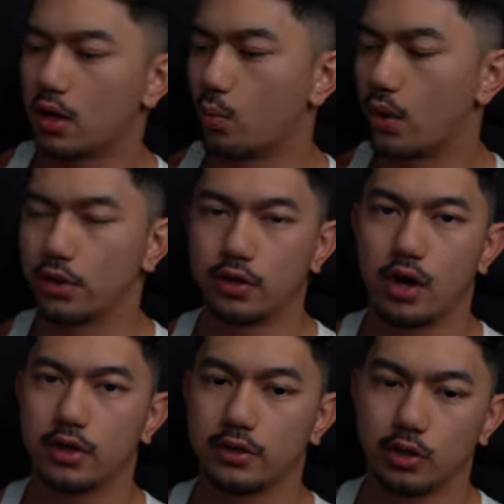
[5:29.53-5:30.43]
whether or
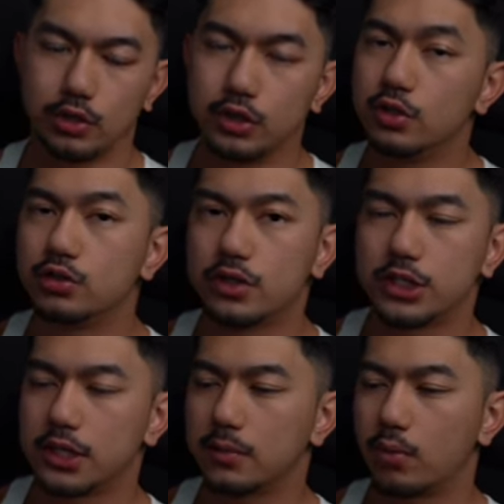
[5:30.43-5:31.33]
not you're new to the
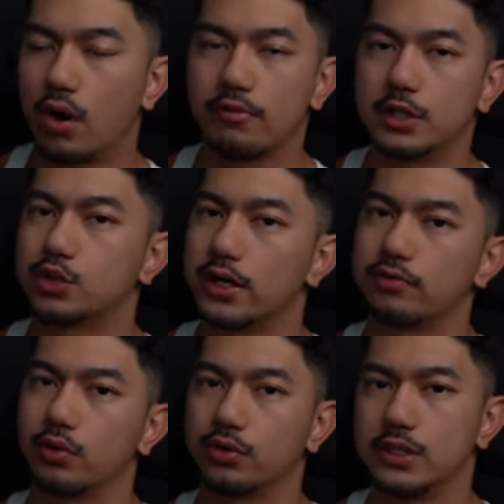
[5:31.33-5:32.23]
gym or have been training
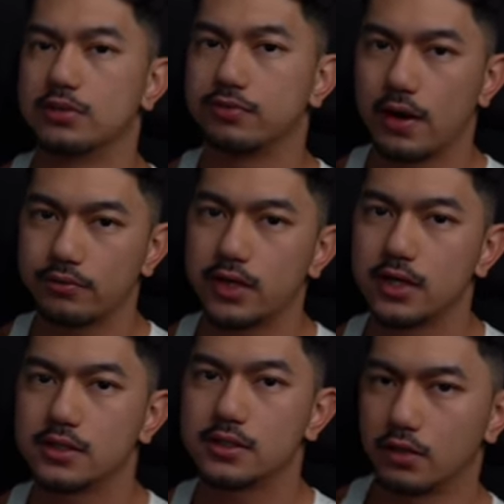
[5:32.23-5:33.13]
for three to five years,